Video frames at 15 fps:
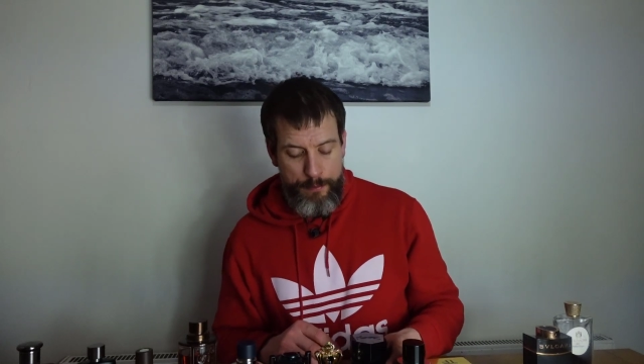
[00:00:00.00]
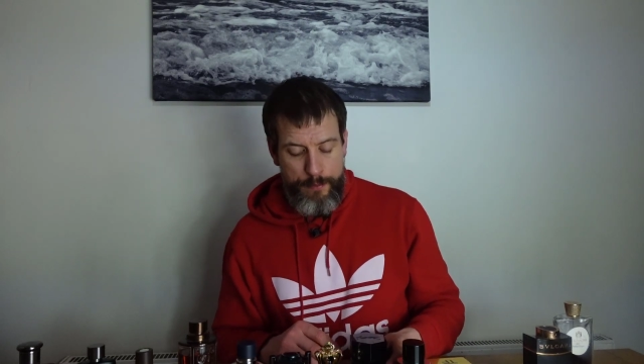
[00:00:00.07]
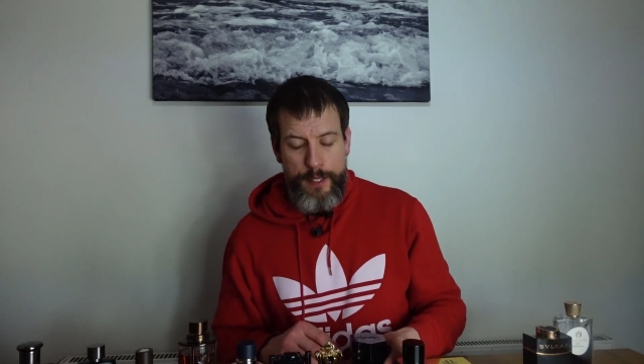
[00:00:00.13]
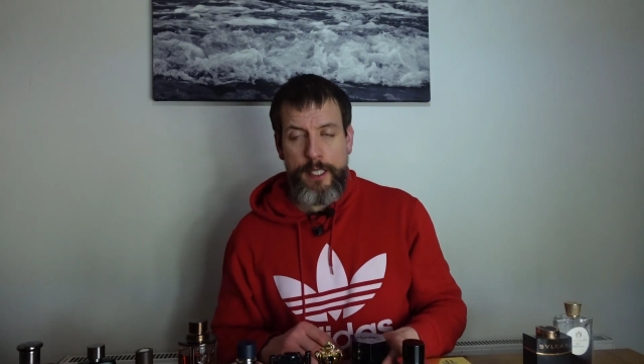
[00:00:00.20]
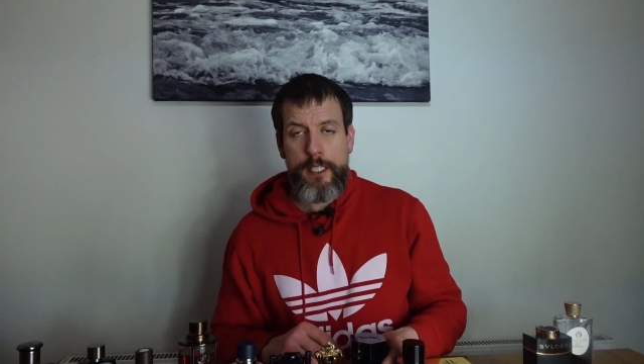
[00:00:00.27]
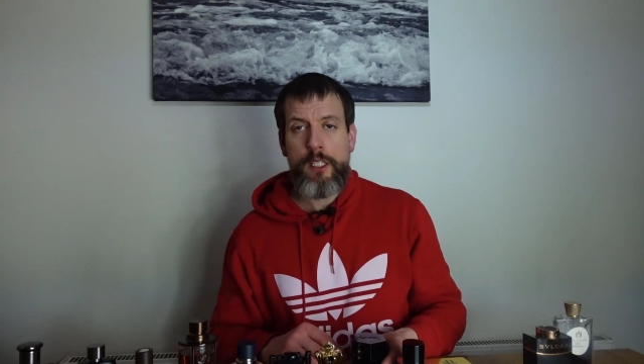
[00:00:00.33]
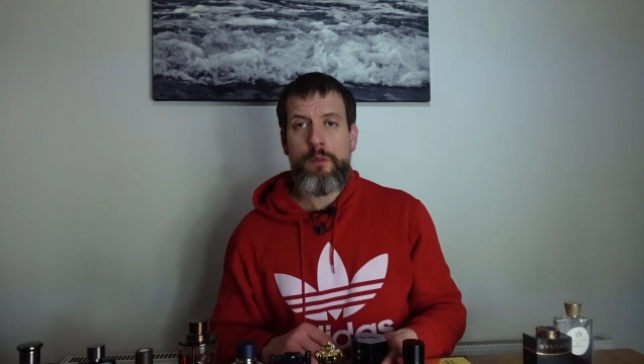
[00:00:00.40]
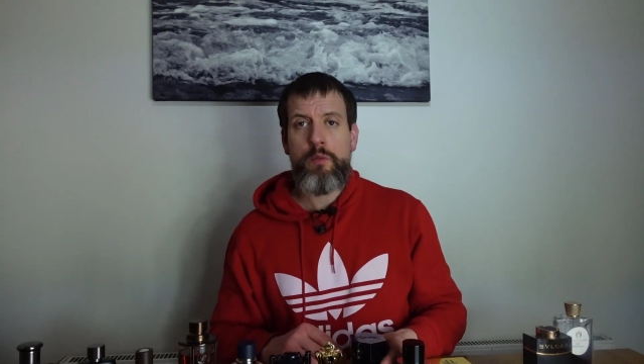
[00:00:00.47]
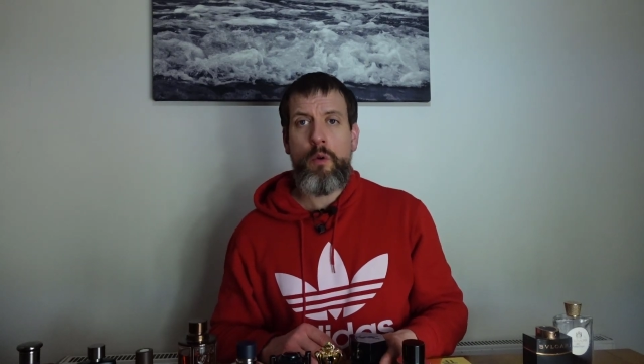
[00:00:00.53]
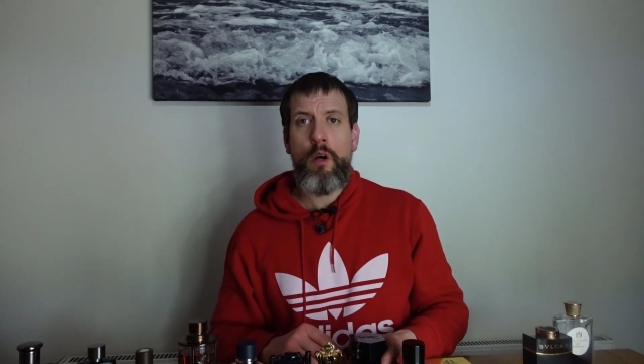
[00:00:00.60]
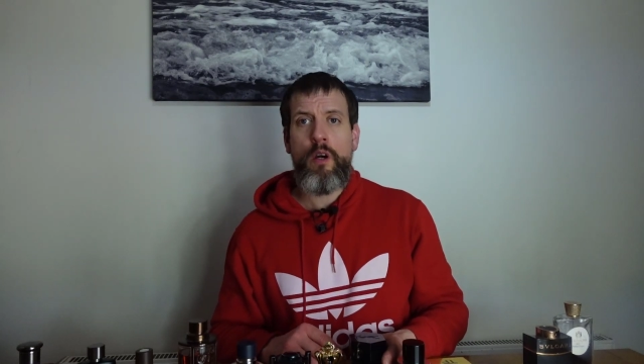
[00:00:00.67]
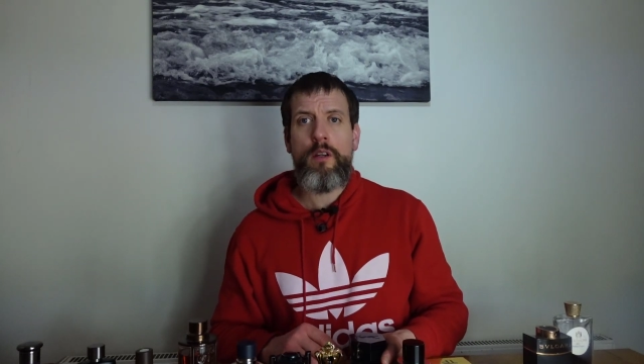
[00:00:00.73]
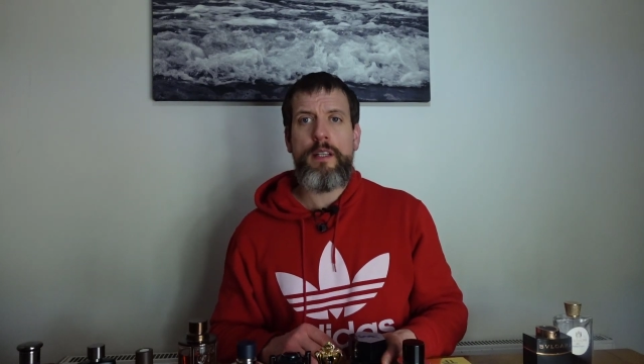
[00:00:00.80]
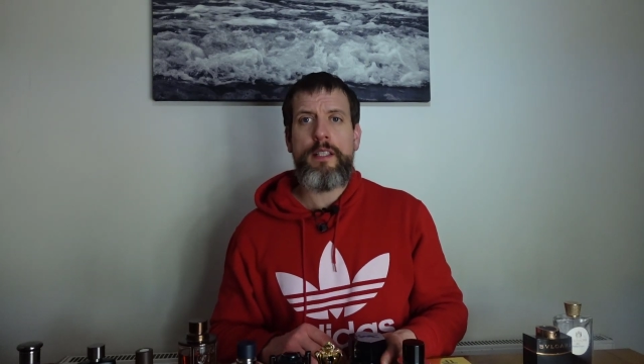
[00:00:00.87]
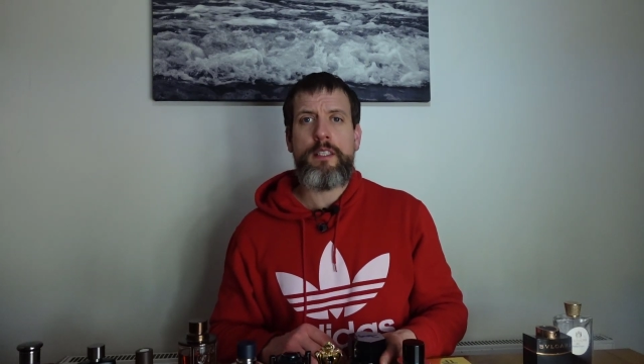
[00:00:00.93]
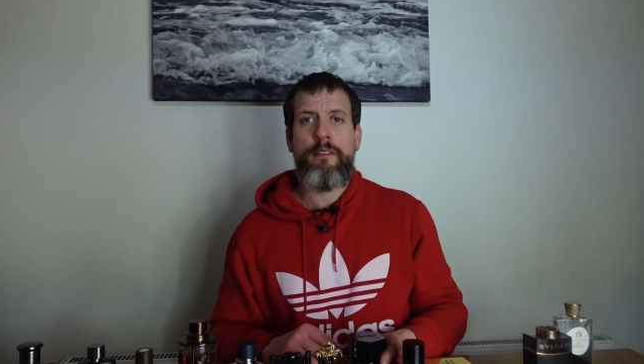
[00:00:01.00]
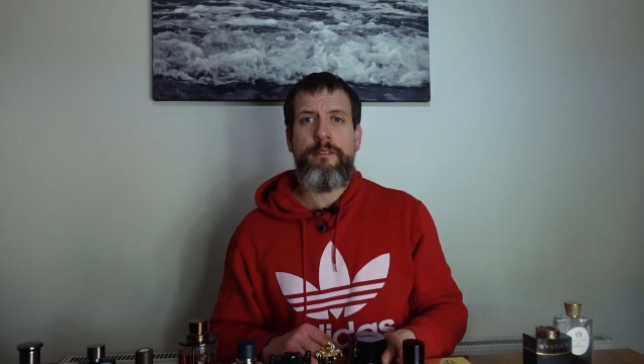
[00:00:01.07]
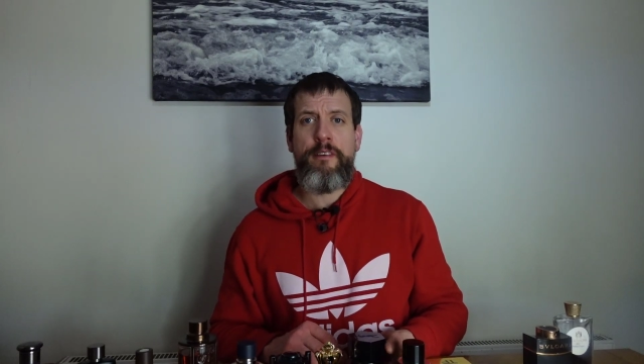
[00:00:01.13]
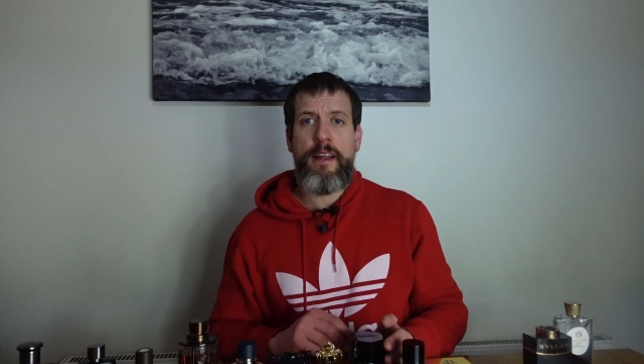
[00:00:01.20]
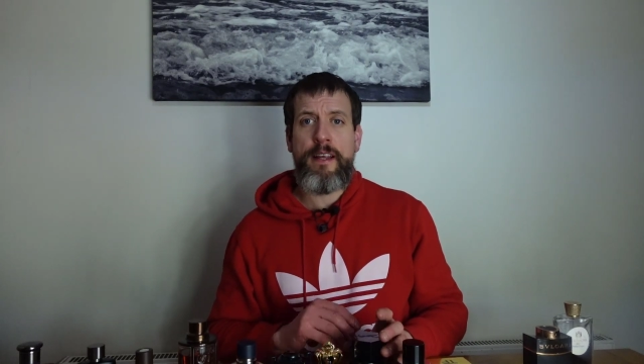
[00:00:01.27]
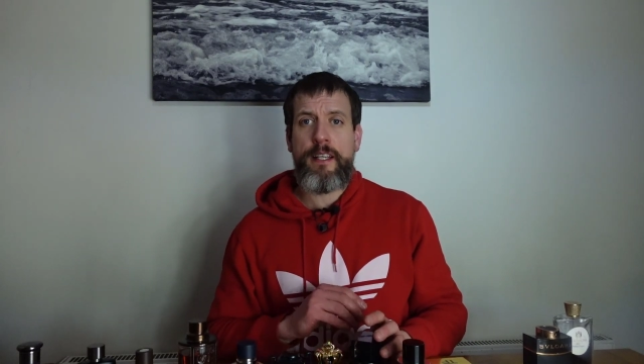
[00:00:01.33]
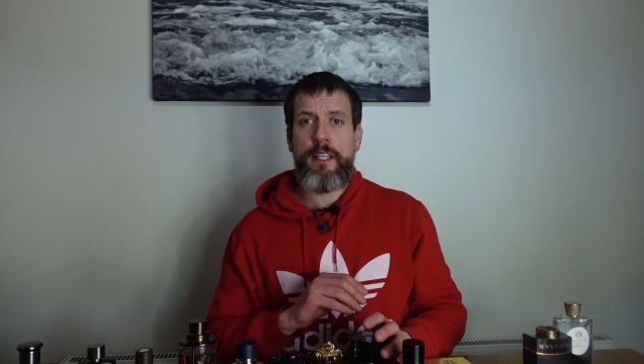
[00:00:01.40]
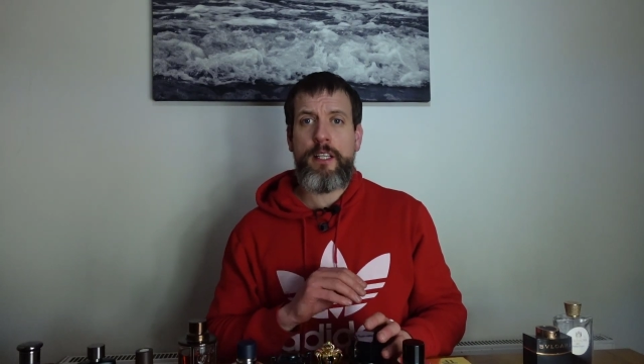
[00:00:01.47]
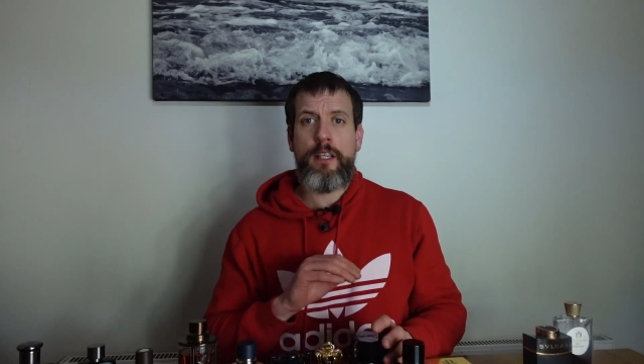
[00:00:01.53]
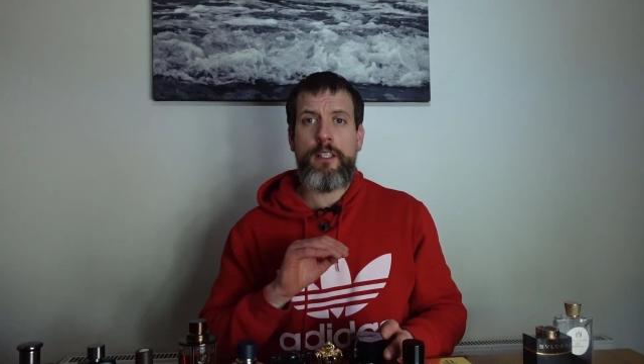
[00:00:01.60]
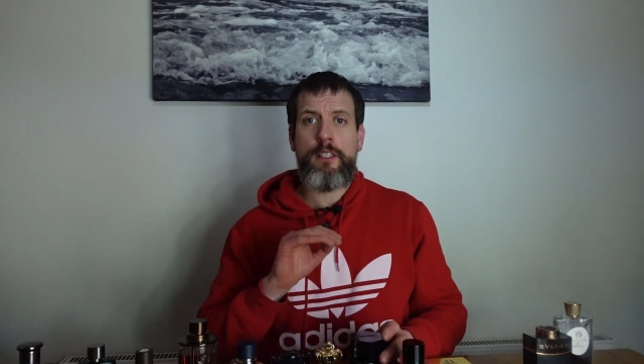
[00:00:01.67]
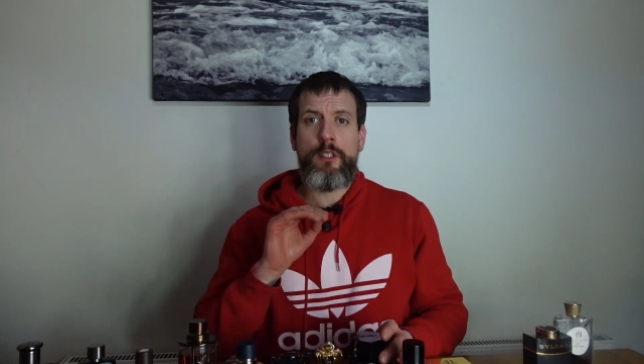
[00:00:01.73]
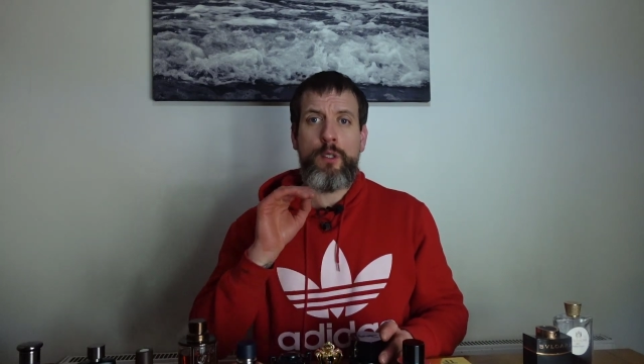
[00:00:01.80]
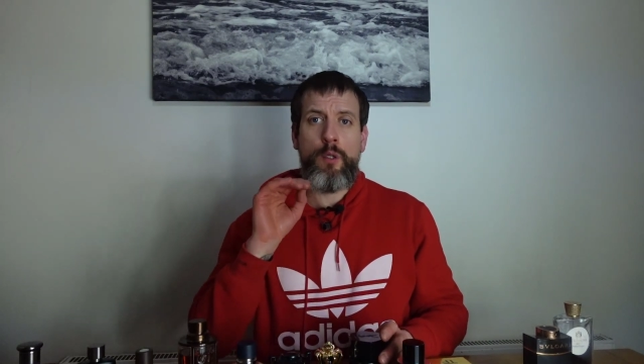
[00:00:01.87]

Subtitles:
This one is a flanker